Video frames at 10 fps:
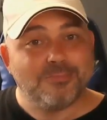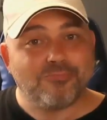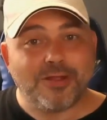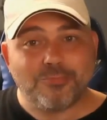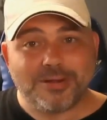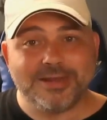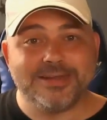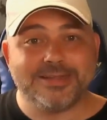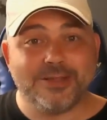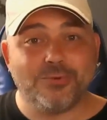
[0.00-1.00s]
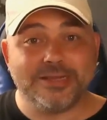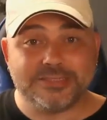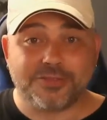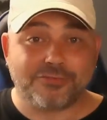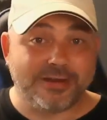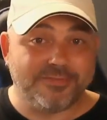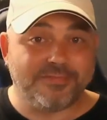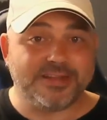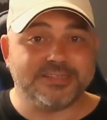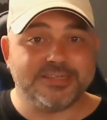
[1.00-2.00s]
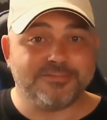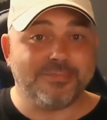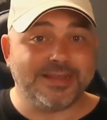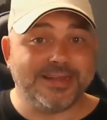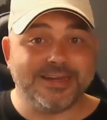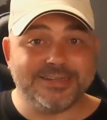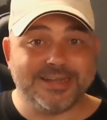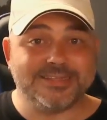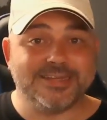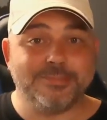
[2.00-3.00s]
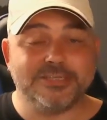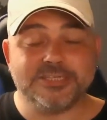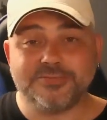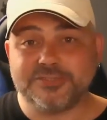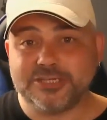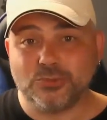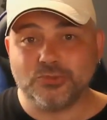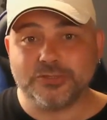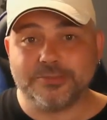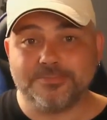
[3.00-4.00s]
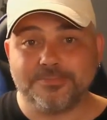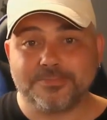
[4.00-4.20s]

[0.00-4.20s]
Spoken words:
Brown pleaded guilty to 3 offences of making indecent images of children.